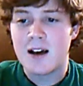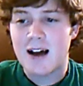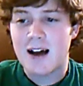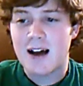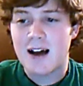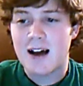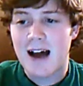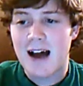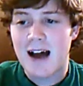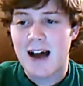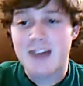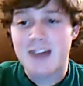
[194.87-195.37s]

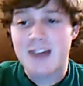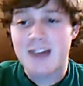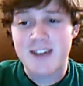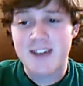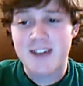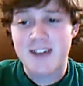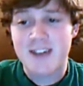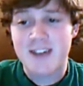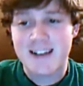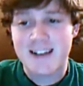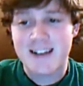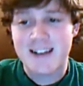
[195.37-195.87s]
I just gotta
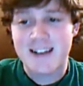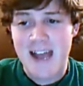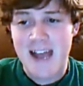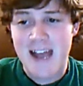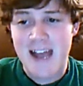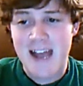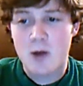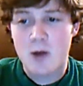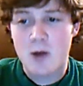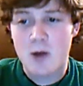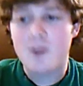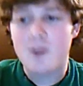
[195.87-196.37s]
say,
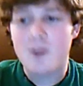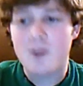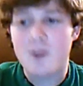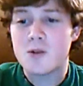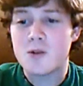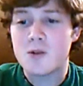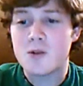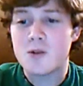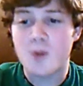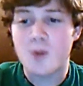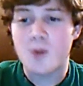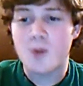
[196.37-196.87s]
whoever was
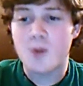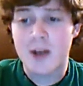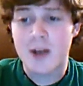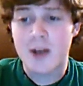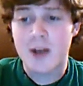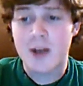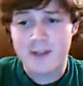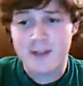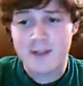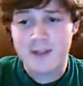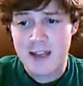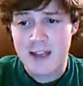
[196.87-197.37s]
bored enough to
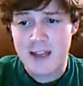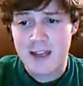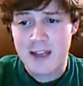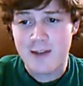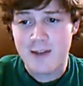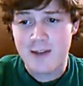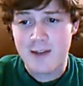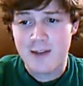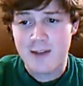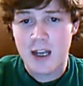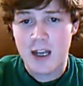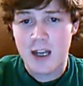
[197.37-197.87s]
think of it
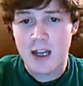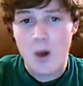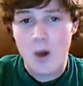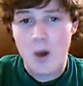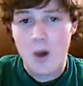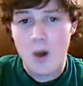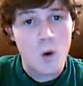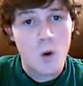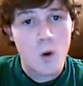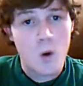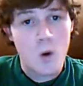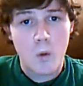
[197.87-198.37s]

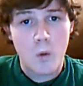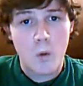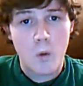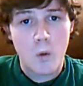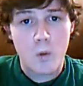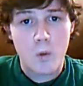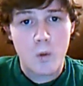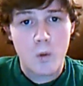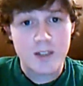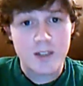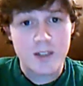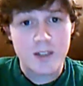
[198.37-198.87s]
was
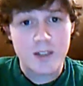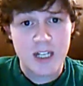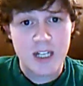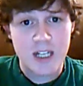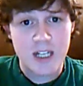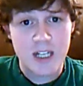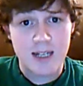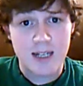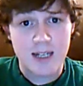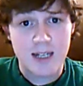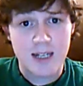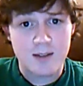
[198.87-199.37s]
a
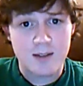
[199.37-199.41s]
genius.